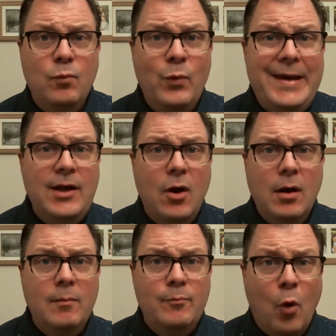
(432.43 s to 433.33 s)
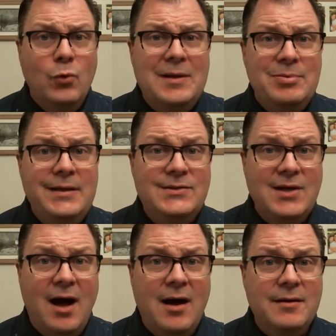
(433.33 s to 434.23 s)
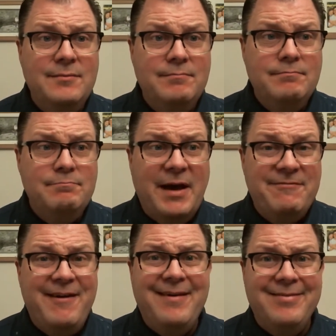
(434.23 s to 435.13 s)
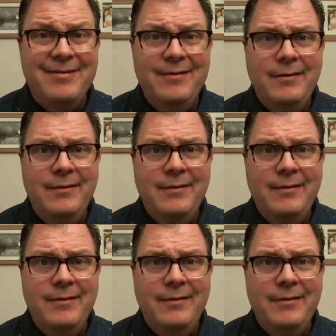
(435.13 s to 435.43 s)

We can only please God by faith.